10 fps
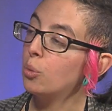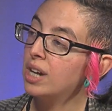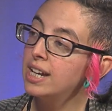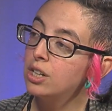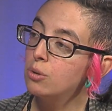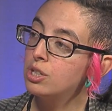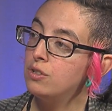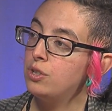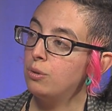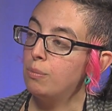When I go to
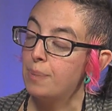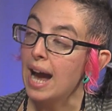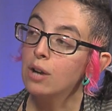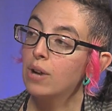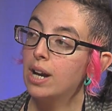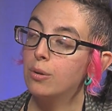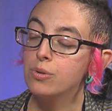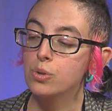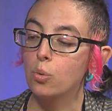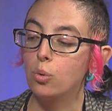do
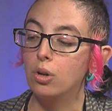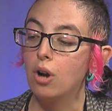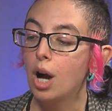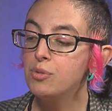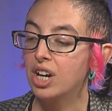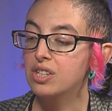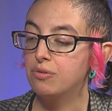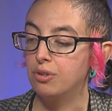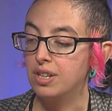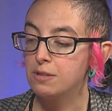backgrounds or objects
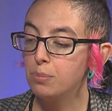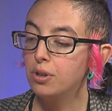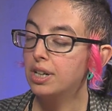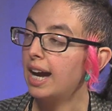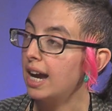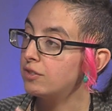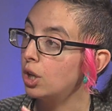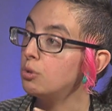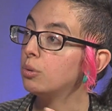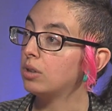for this book, I have to
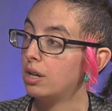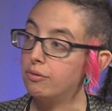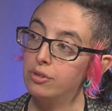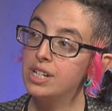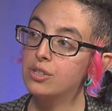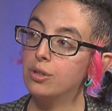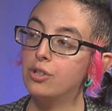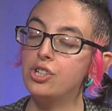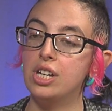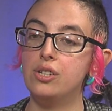go do a lot of
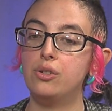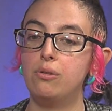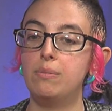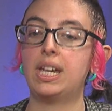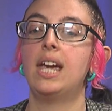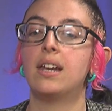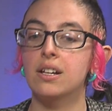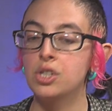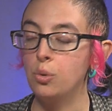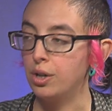research into
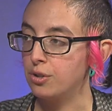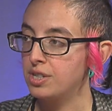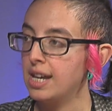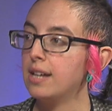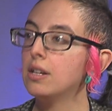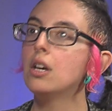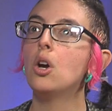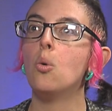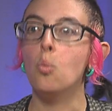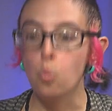mechanics to understand
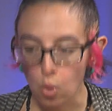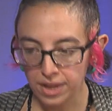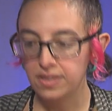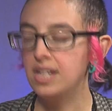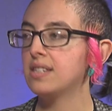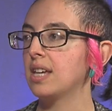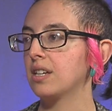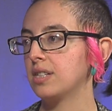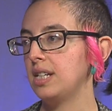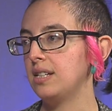what these
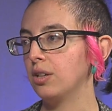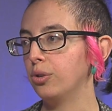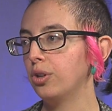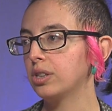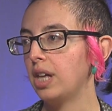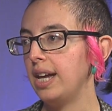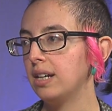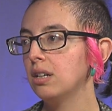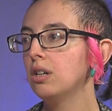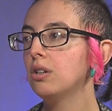things need to look
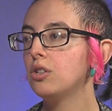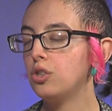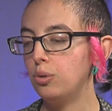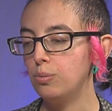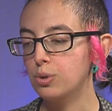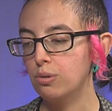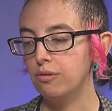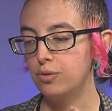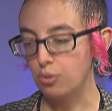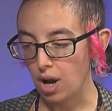like to sort
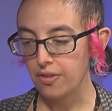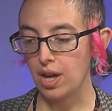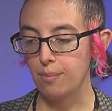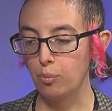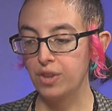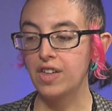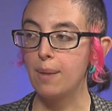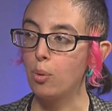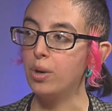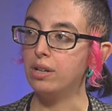of draw them with
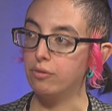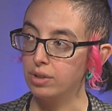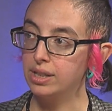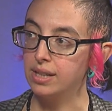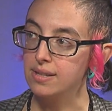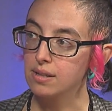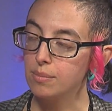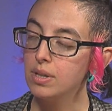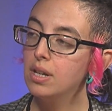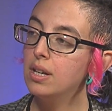that point of
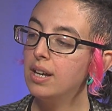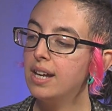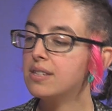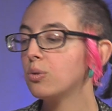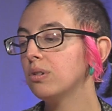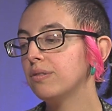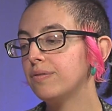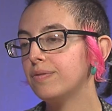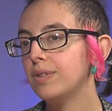realism. It's sort of,